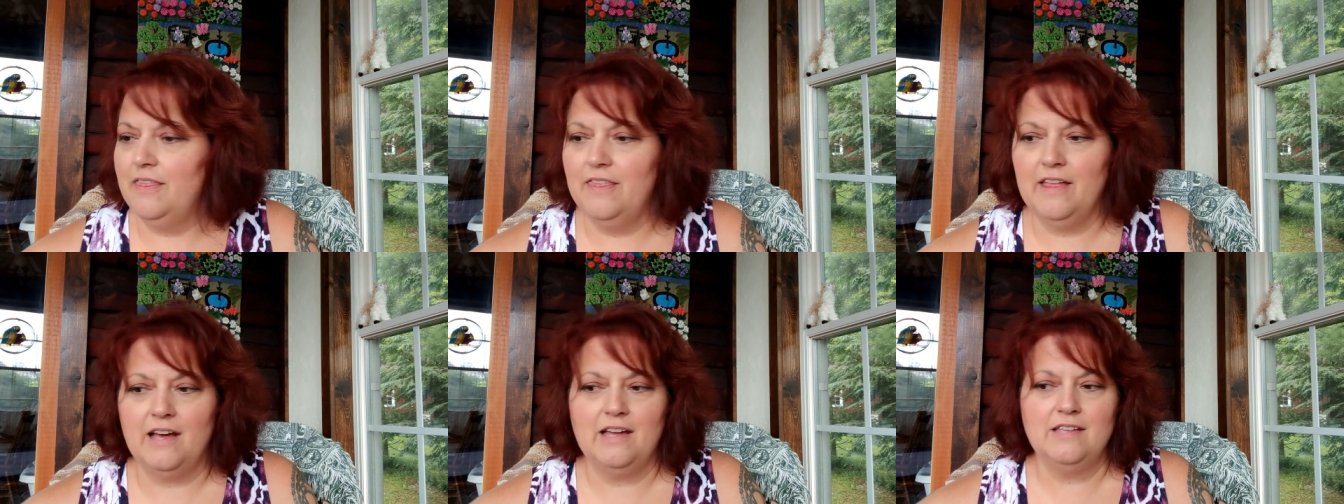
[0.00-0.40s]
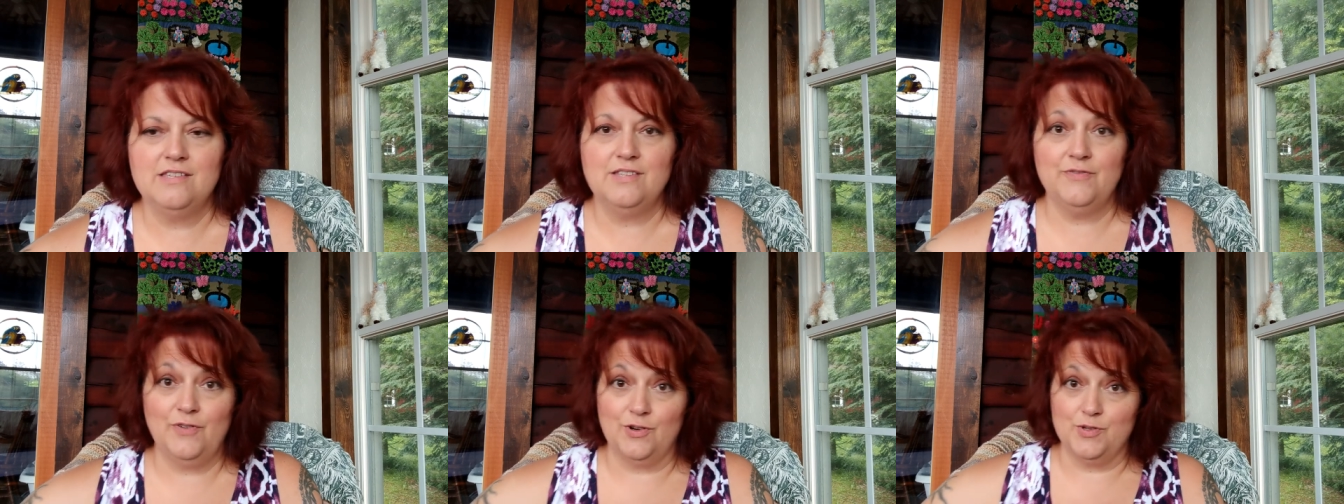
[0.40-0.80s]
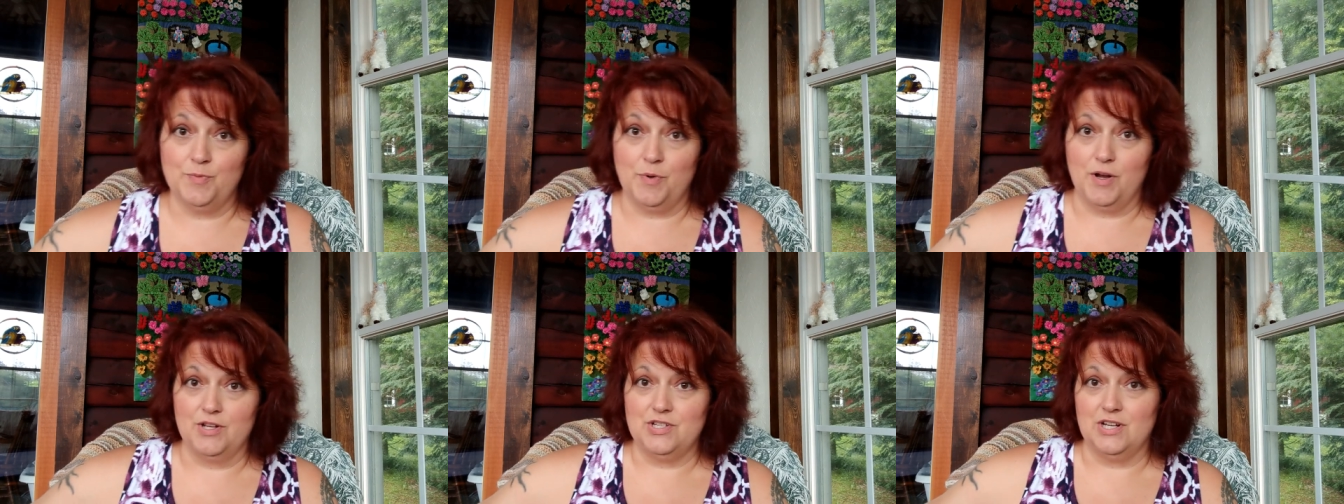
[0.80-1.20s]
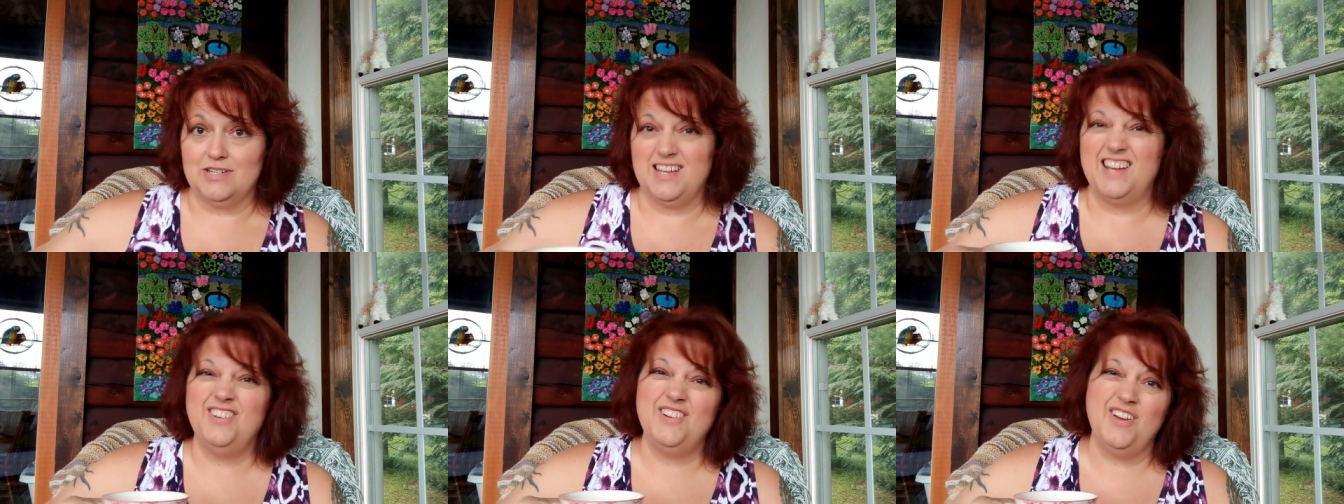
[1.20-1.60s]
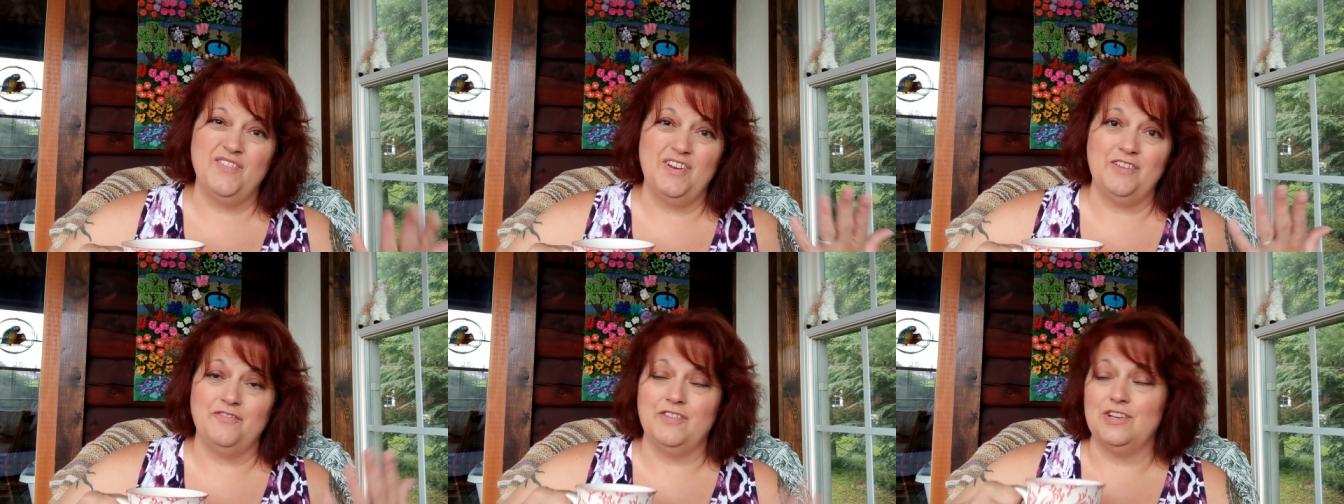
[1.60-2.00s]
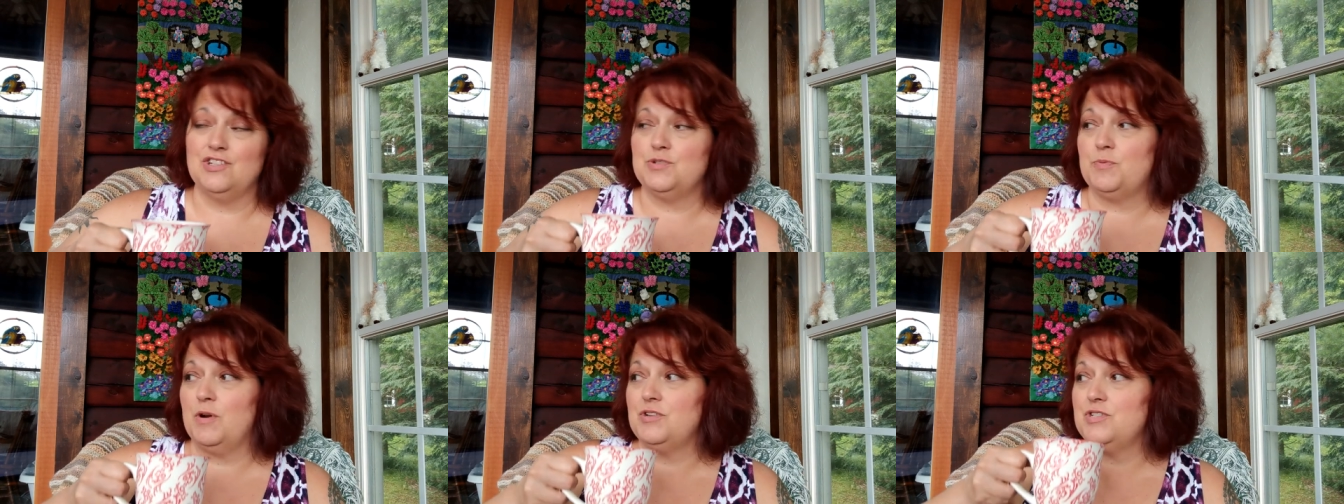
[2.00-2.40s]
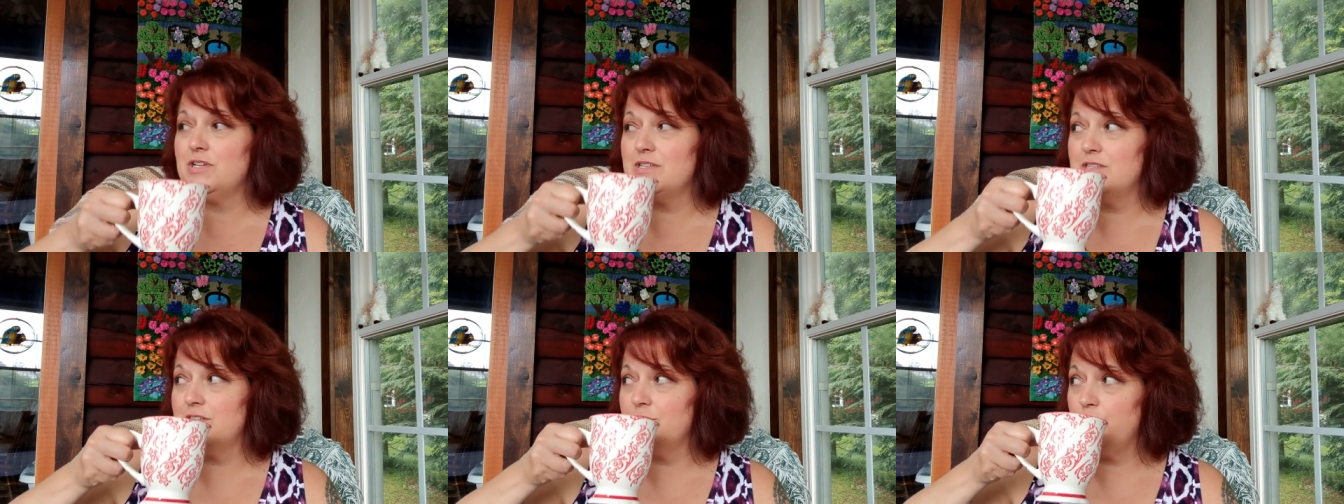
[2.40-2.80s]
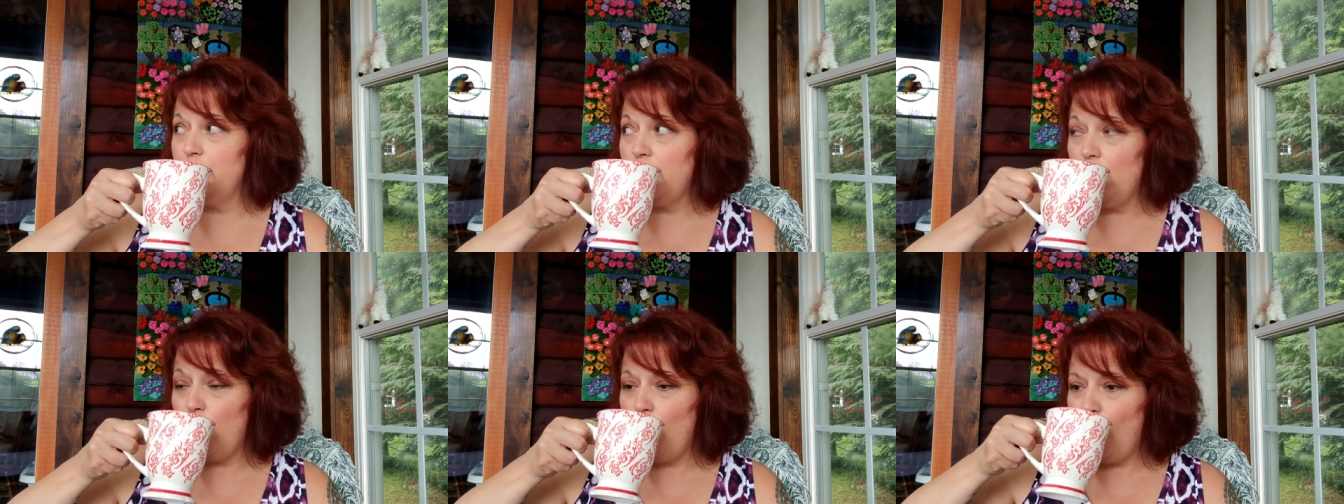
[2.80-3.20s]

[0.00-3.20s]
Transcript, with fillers: that is the first project. I don't have any finished projects this week.